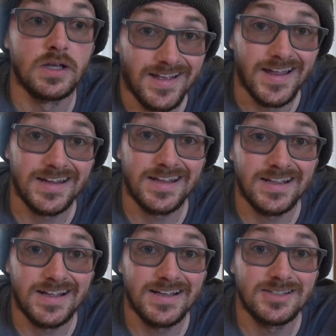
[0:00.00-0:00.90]
and again
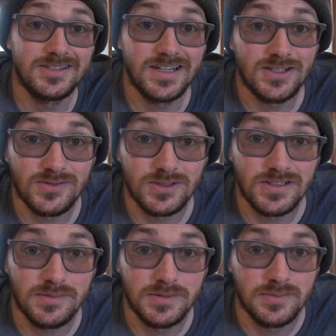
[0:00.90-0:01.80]
guys, thanks for
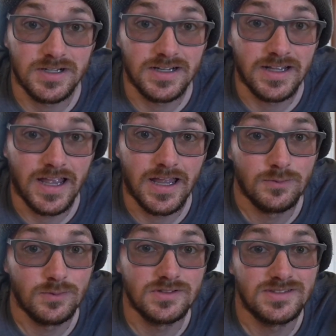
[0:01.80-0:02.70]
stopping by,
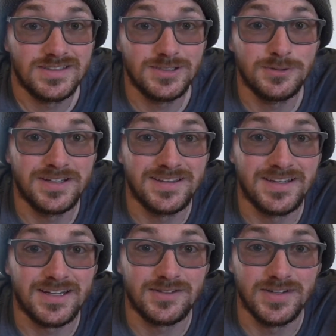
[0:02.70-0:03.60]
and we'll see you in the
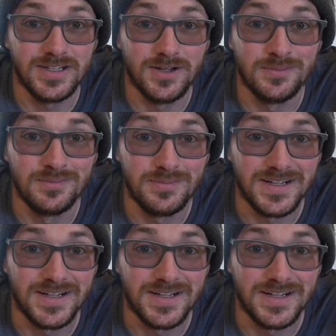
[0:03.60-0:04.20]
next video. Bye